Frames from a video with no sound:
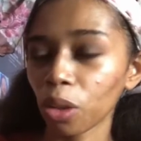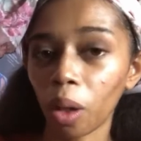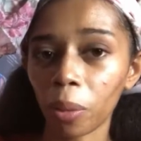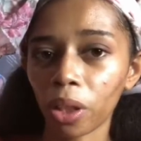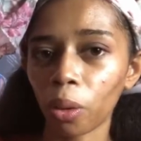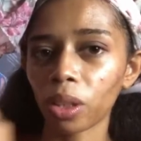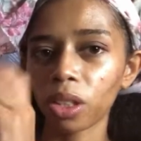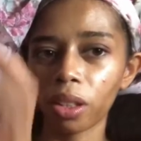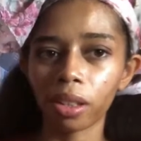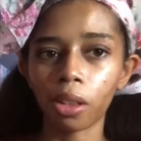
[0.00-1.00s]
I'm going to go
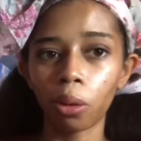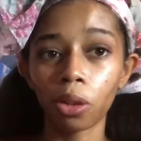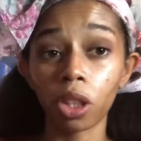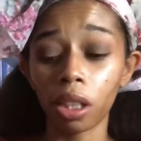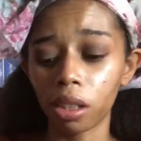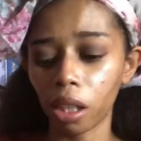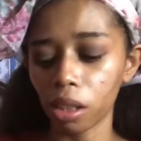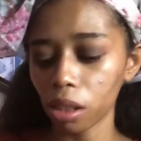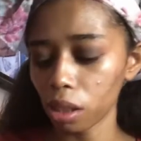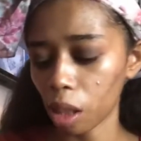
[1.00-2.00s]
into this gold-shaped
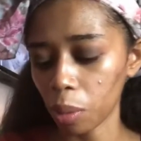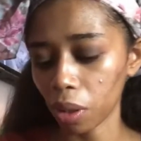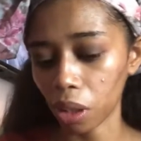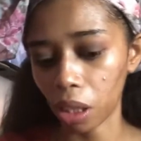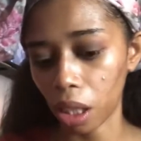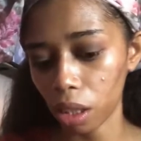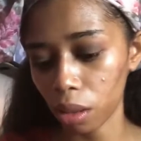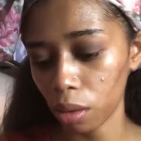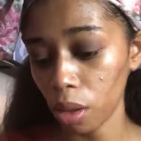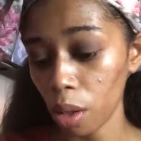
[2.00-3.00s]
Texas. I've been looking at it
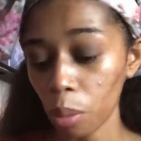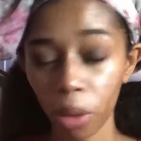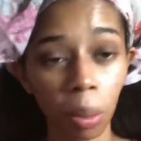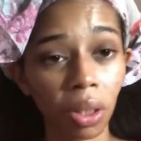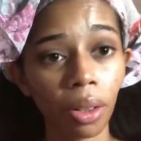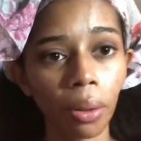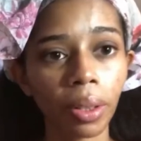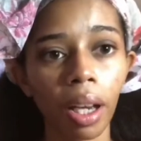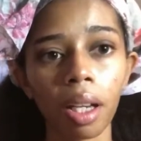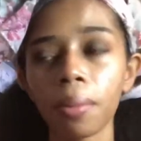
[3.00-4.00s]
pretty much the whole
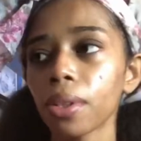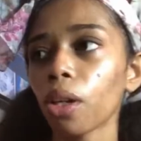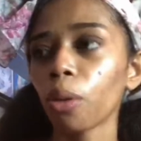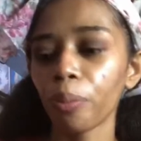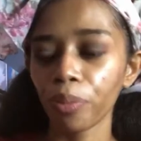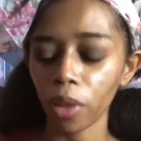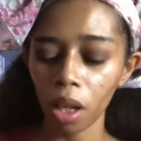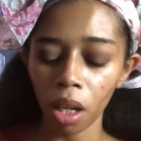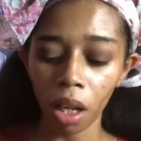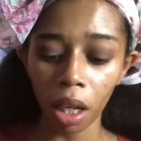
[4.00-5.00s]
time. So,
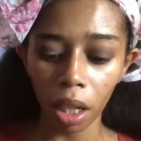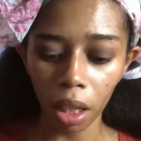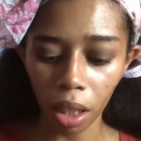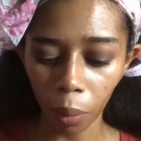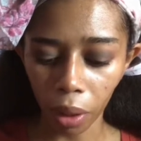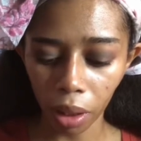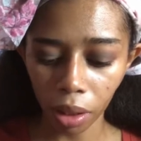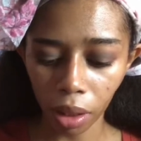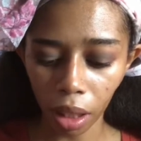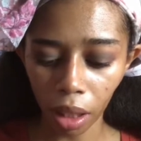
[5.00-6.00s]

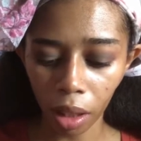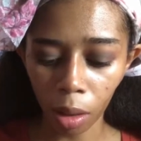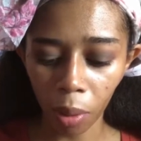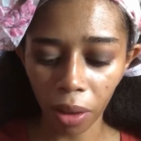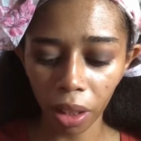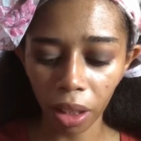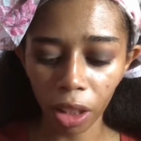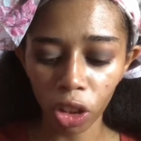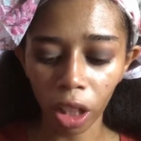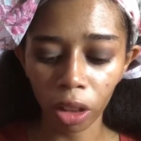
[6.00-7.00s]
anyways, I think the
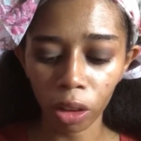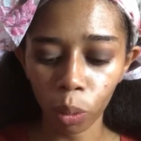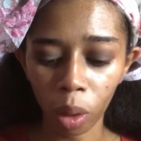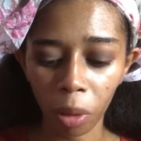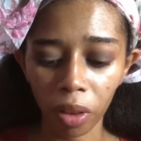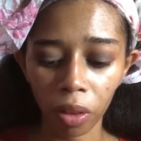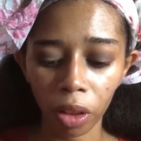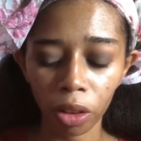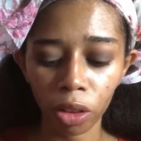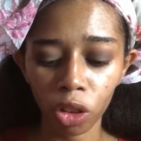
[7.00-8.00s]
hitchhiker is one of my favorite
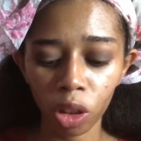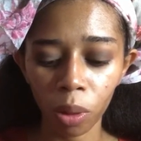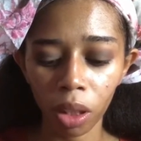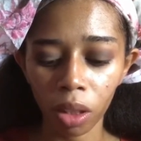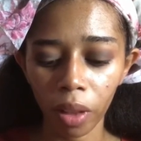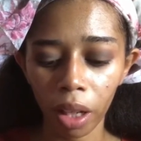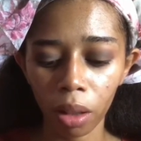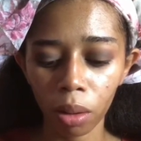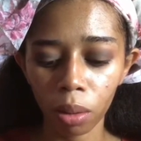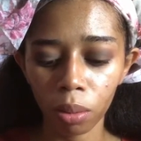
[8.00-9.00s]
characters just because of
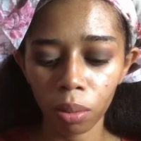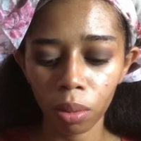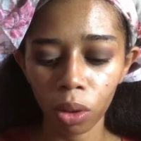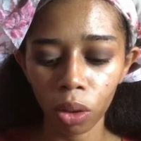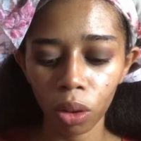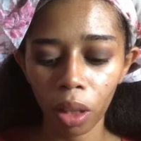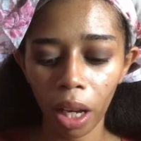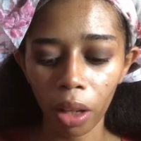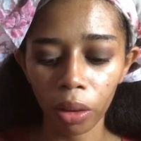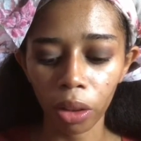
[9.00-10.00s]
how
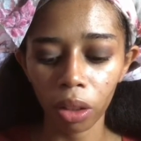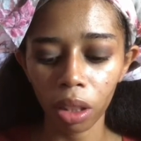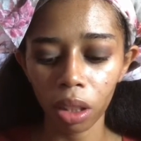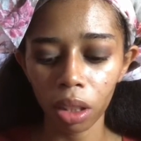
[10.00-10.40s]
out there he